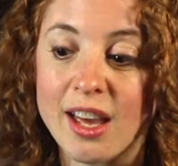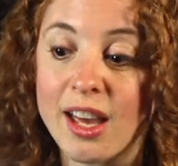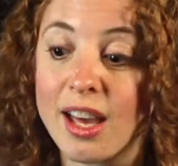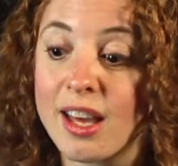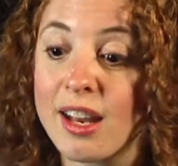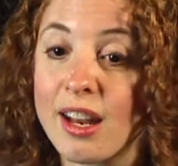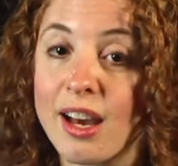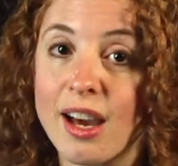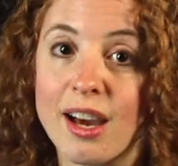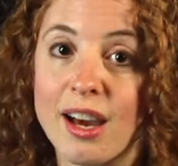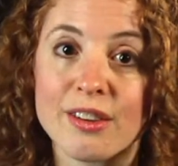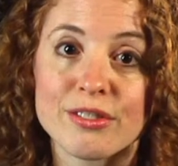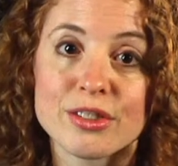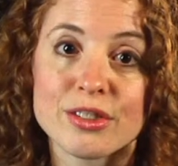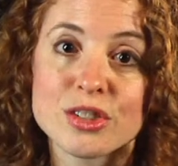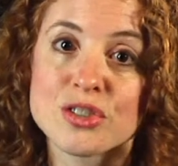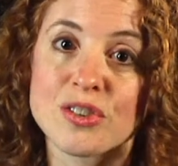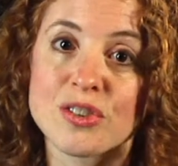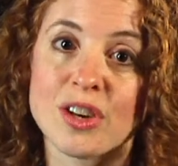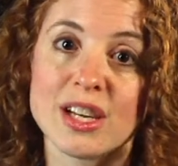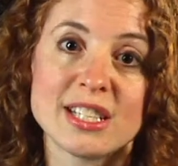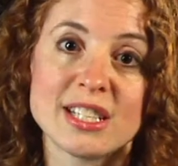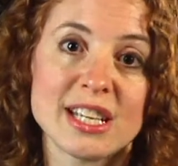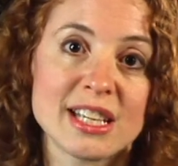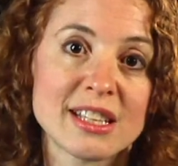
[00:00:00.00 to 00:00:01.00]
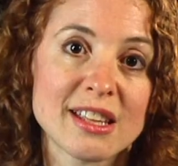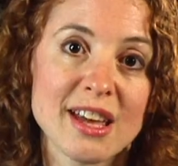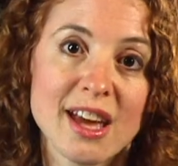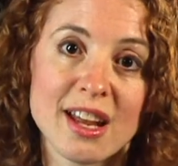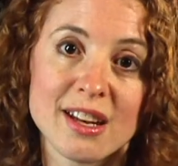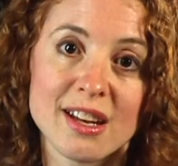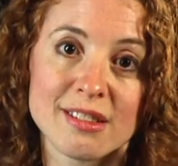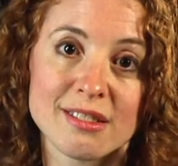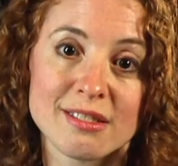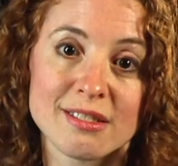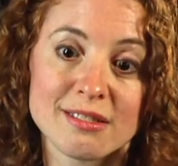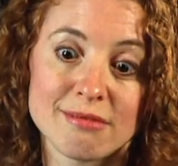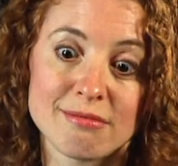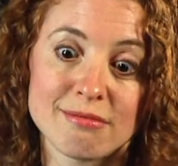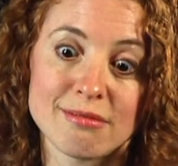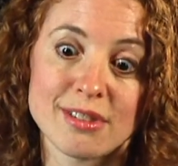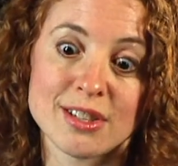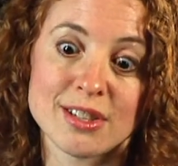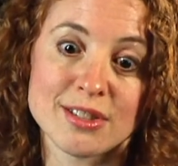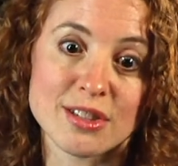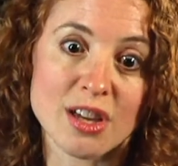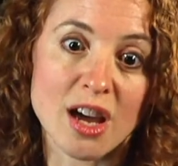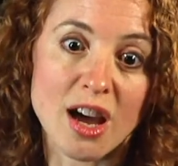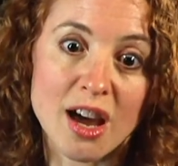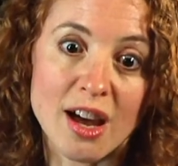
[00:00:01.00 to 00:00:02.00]
And first of all, I take that
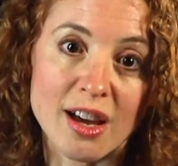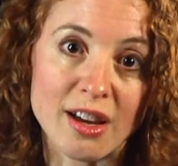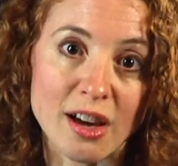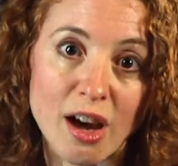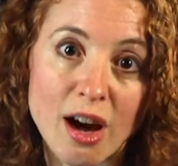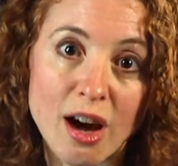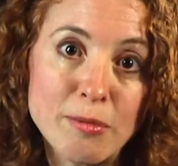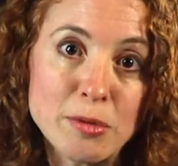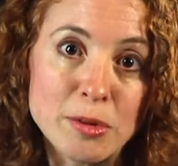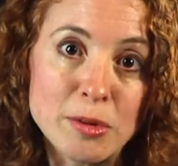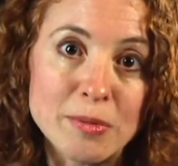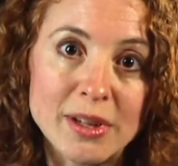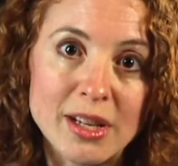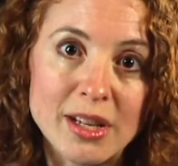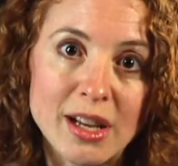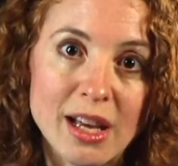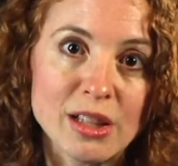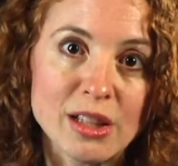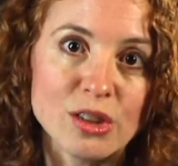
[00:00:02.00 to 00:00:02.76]
as a compliment.